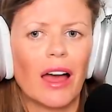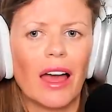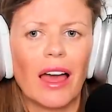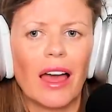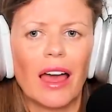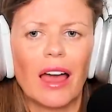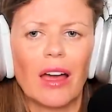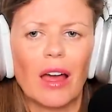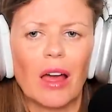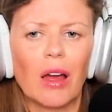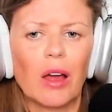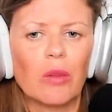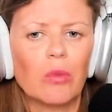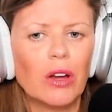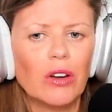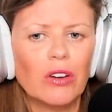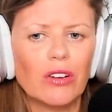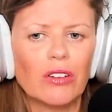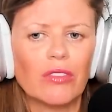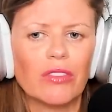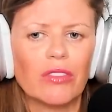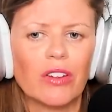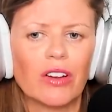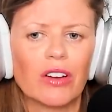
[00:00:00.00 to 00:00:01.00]
I, I,
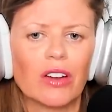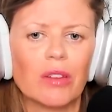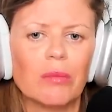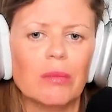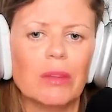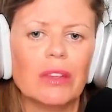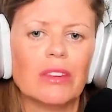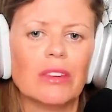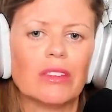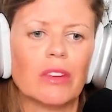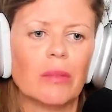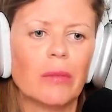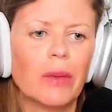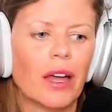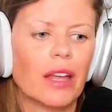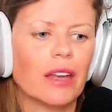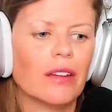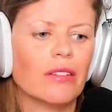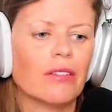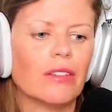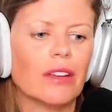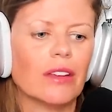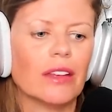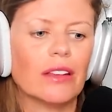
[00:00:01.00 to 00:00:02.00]
wonder if there could be some
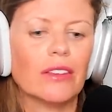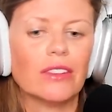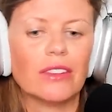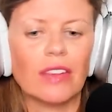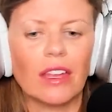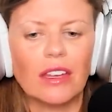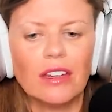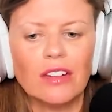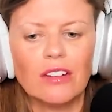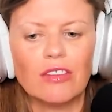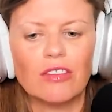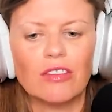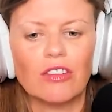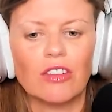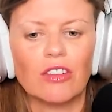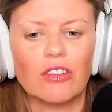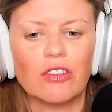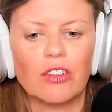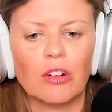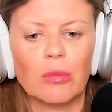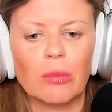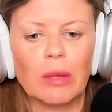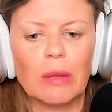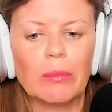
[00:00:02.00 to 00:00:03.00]
kind of incentive
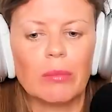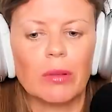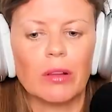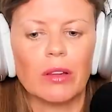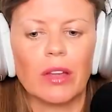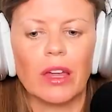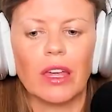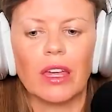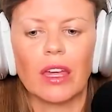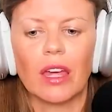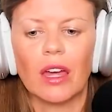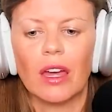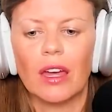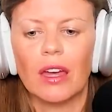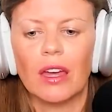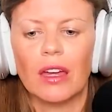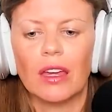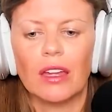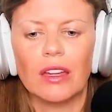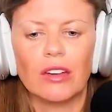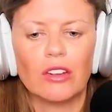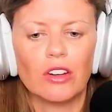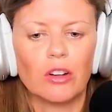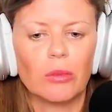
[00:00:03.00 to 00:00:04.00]
for people, like
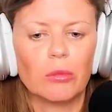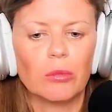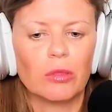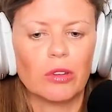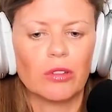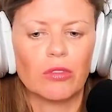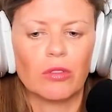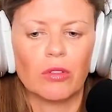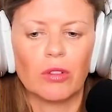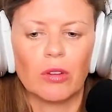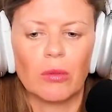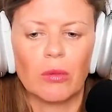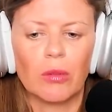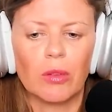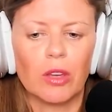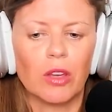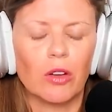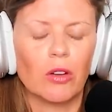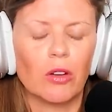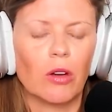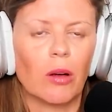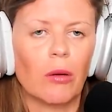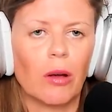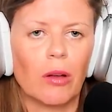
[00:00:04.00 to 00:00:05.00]
in terms of
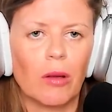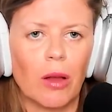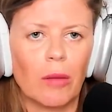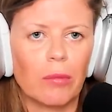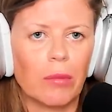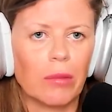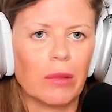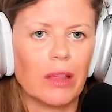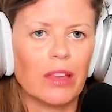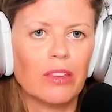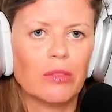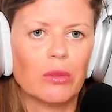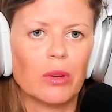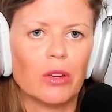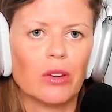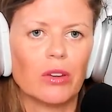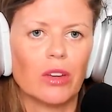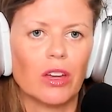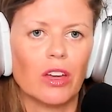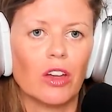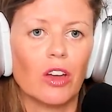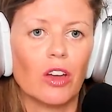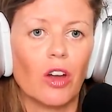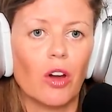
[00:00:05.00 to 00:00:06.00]
you know a, a place where you
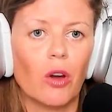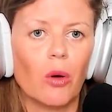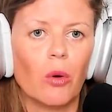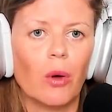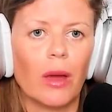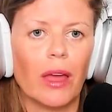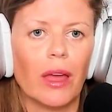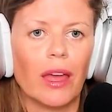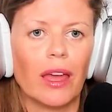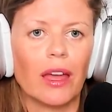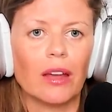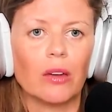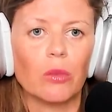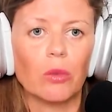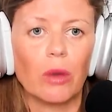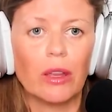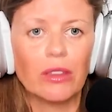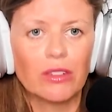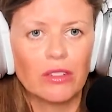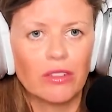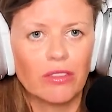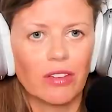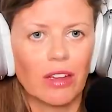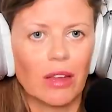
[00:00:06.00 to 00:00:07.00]
can go and
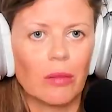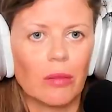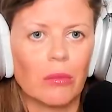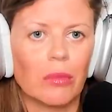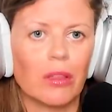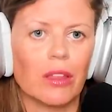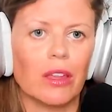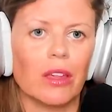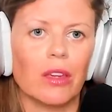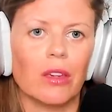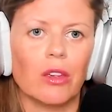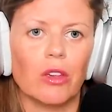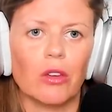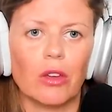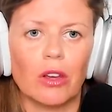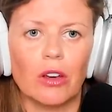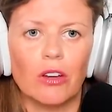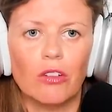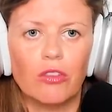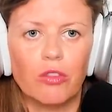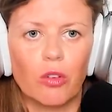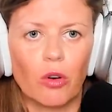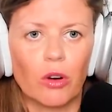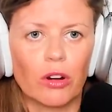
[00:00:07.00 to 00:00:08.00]
raise a family, you
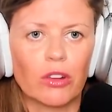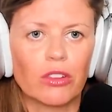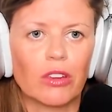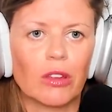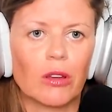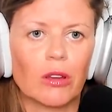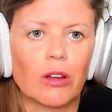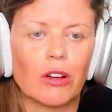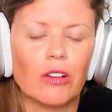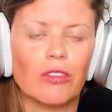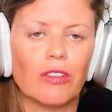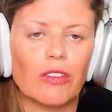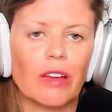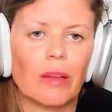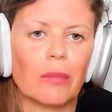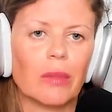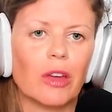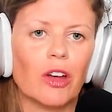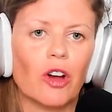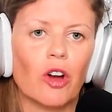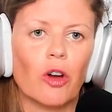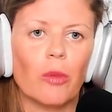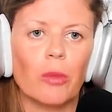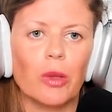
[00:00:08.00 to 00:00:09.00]
can afford a single family
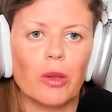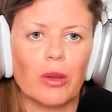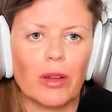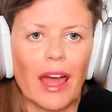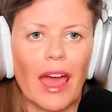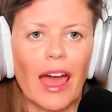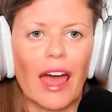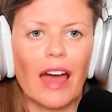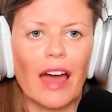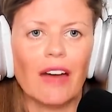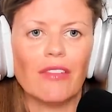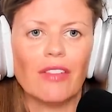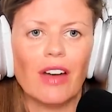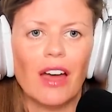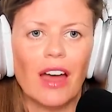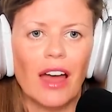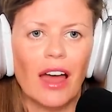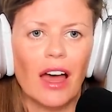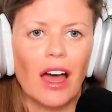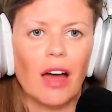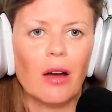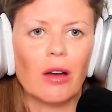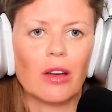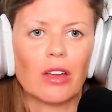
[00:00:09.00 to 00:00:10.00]
home, you can have
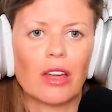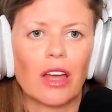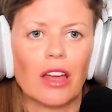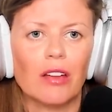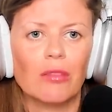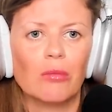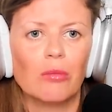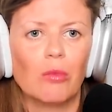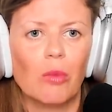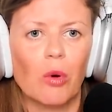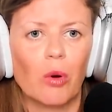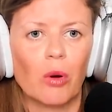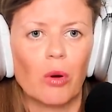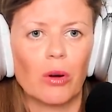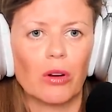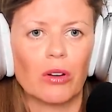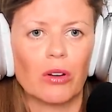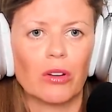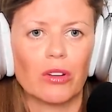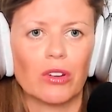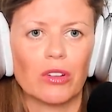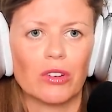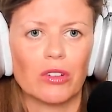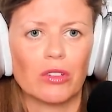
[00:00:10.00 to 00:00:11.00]
a kind of
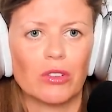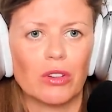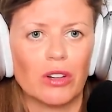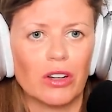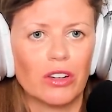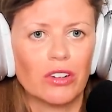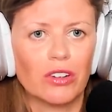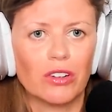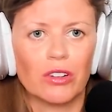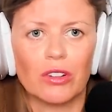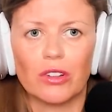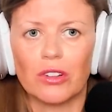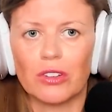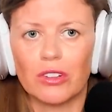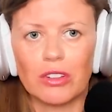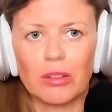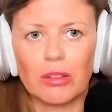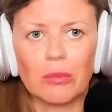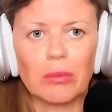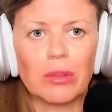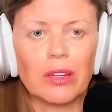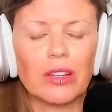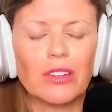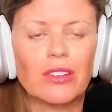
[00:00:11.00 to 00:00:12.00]
more traditional,
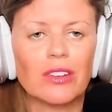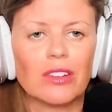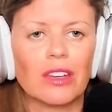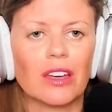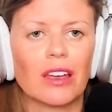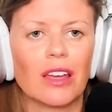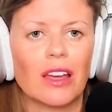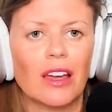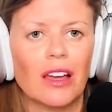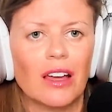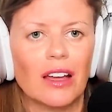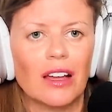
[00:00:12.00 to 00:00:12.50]
simplistic